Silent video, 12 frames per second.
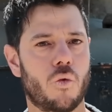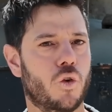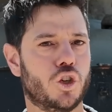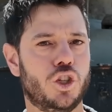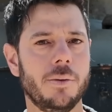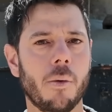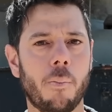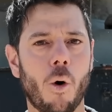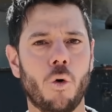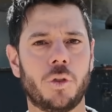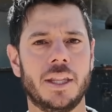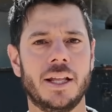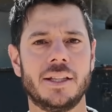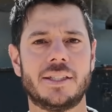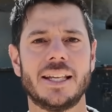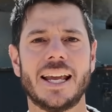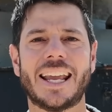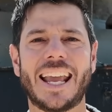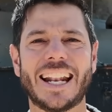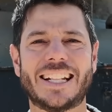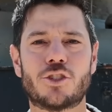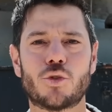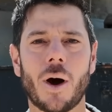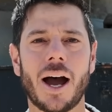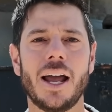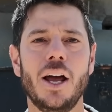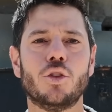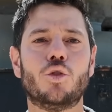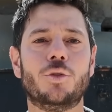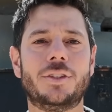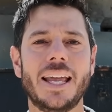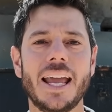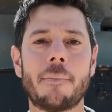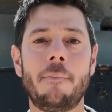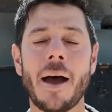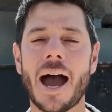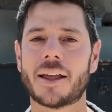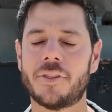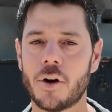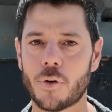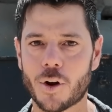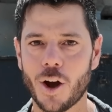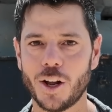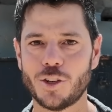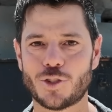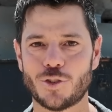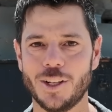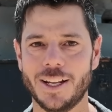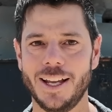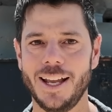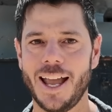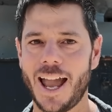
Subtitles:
regime opponents can try to take back their country,